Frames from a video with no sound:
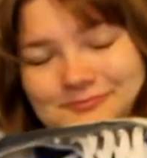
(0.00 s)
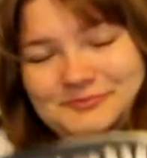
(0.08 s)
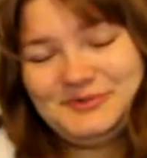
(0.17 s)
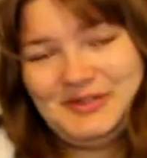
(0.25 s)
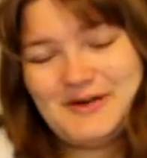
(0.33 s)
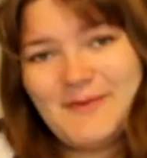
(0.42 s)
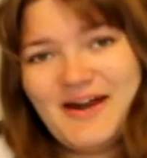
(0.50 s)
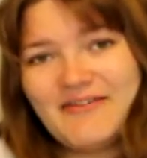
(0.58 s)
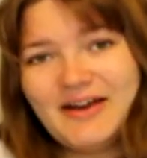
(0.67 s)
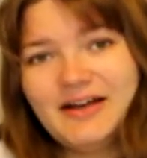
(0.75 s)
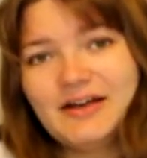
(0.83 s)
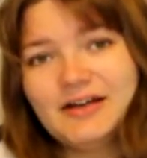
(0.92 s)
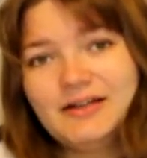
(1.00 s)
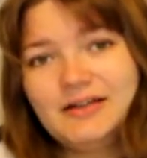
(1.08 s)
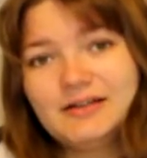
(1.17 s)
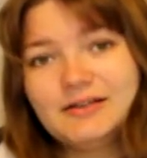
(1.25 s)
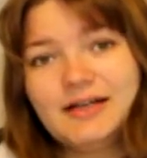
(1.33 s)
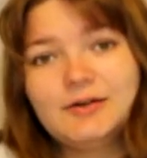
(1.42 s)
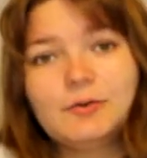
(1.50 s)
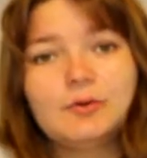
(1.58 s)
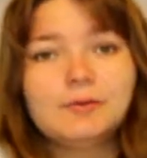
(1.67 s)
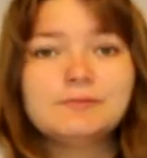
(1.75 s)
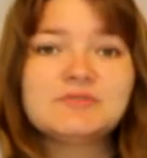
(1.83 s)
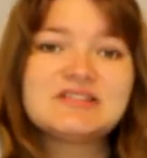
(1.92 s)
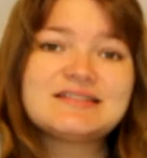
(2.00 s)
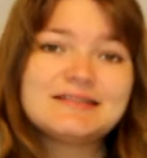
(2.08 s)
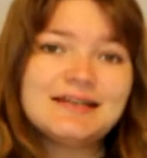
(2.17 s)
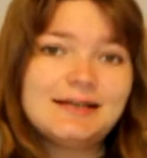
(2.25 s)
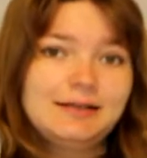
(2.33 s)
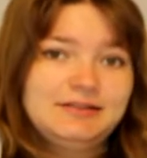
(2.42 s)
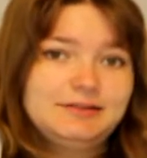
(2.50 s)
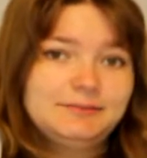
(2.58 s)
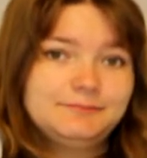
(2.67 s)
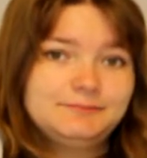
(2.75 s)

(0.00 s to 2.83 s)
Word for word: But in America, they call them Snickers.